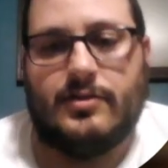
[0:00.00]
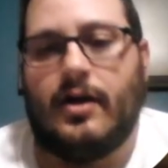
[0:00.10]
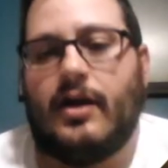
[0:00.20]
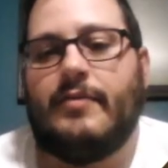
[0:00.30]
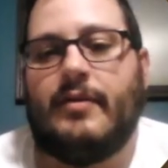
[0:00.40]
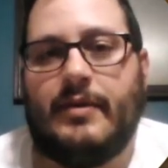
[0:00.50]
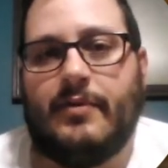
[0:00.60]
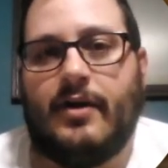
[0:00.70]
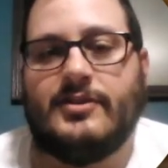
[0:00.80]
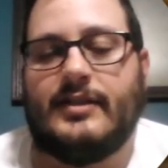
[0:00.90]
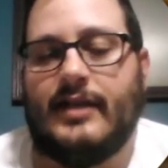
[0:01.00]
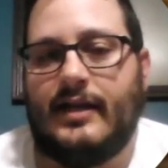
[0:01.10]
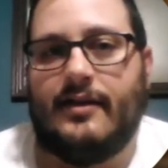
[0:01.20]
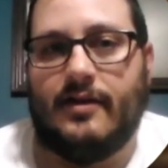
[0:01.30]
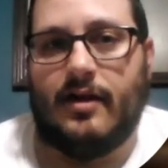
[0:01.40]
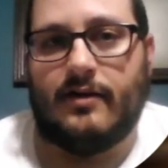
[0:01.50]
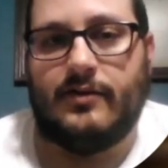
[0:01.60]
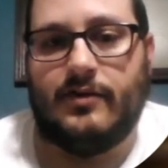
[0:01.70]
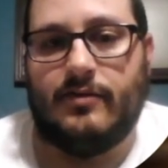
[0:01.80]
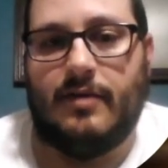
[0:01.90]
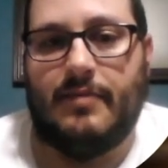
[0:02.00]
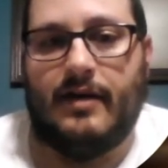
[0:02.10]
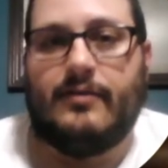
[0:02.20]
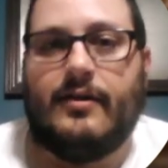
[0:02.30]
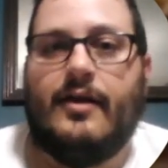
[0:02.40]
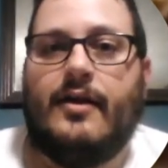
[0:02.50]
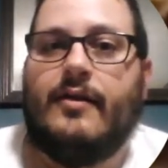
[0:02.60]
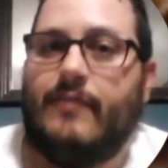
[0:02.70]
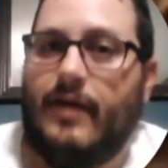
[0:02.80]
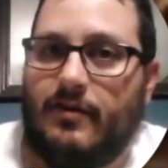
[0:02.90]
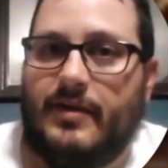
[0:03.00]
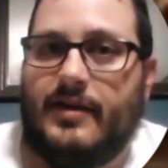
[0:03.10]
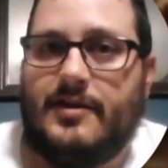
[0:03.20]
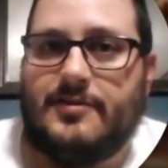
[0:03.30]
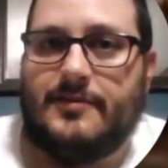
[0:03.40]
talk about my project, I need to talk to you about phytoremediation.